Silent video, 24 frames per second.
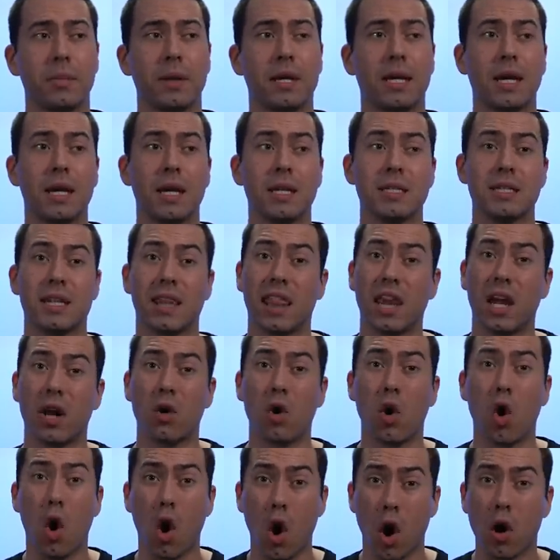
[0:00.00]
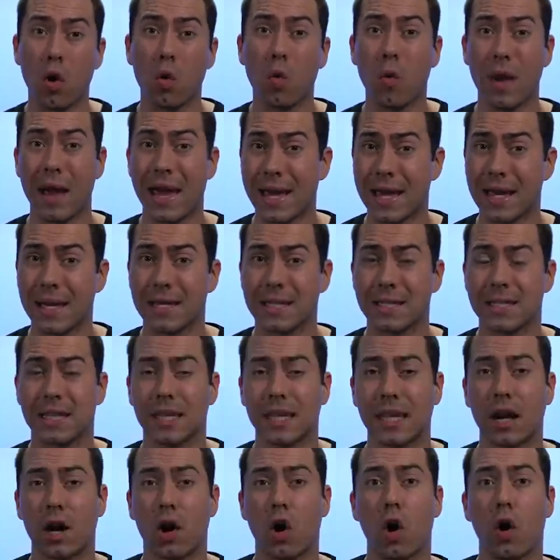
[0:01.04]
because there are ways
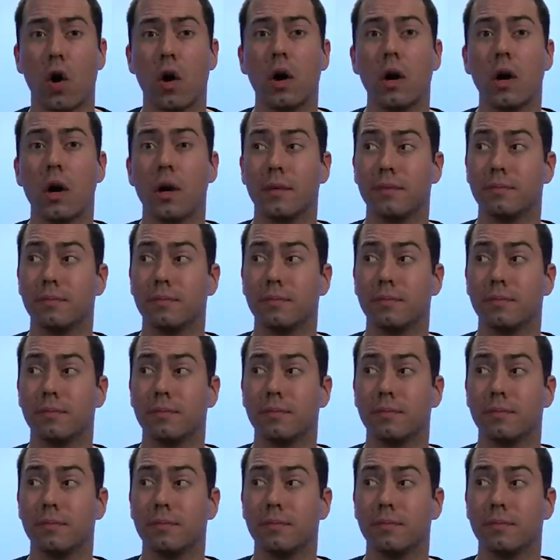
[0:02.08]
that are